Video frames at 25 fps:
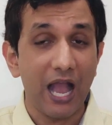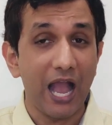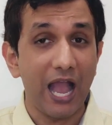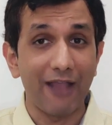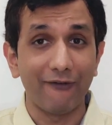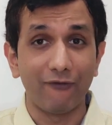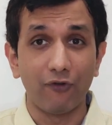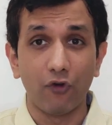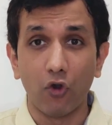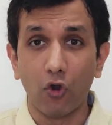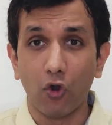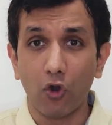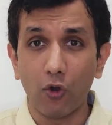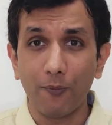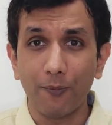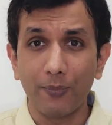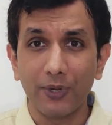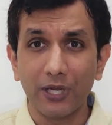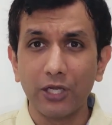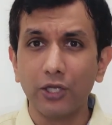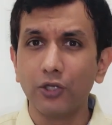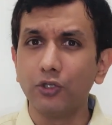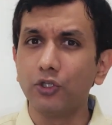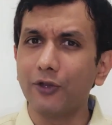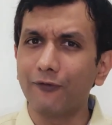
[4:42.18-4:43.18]
I
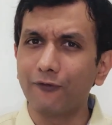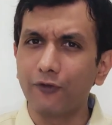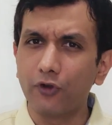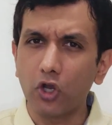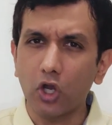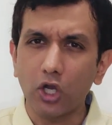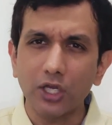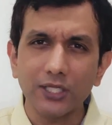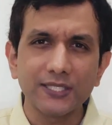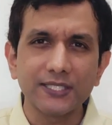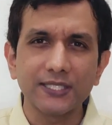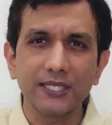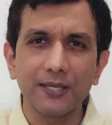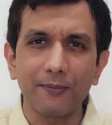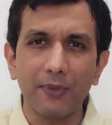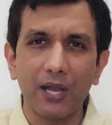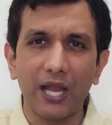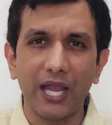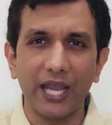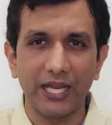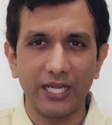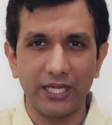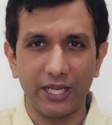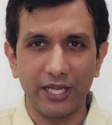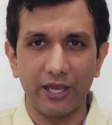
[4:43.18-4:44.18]
hope you've got some
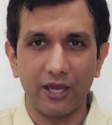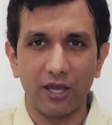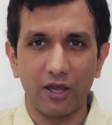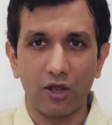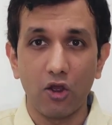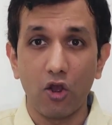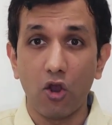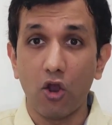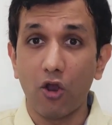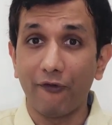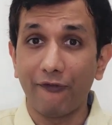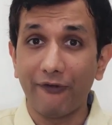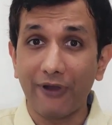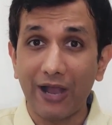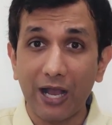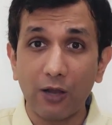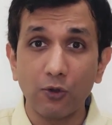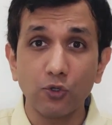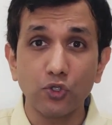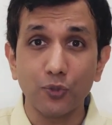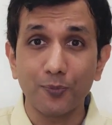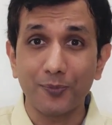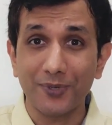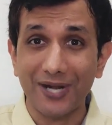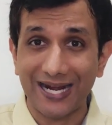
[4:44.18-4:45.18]
idea of
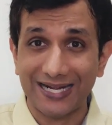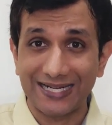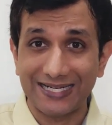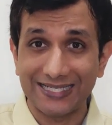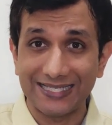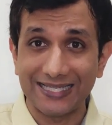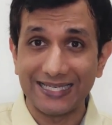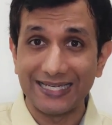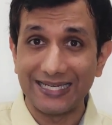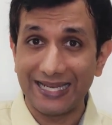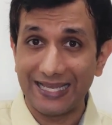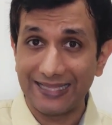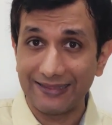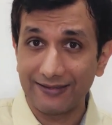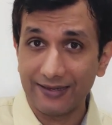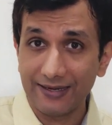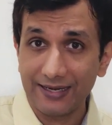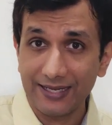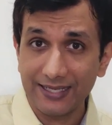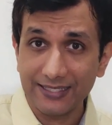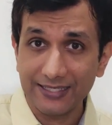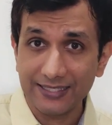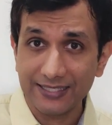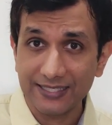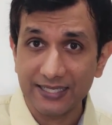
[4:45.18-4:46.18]
how to practice in
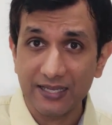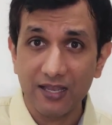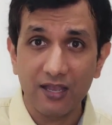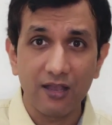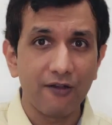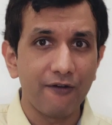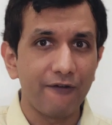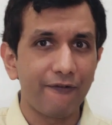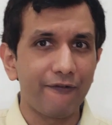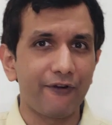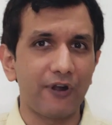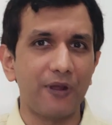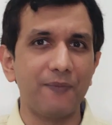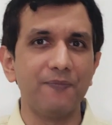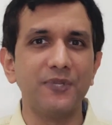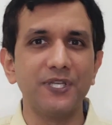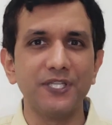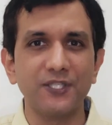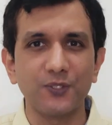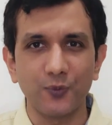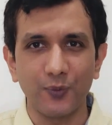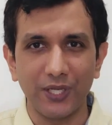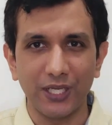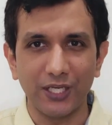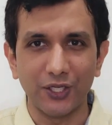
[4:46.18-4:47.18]
Netherlands from
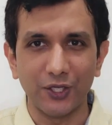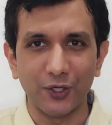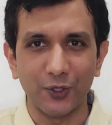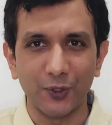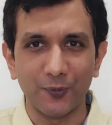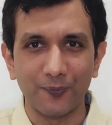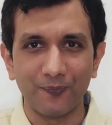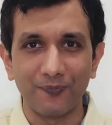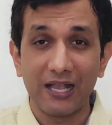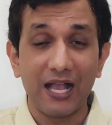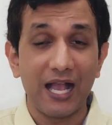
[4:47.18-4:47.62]
this video.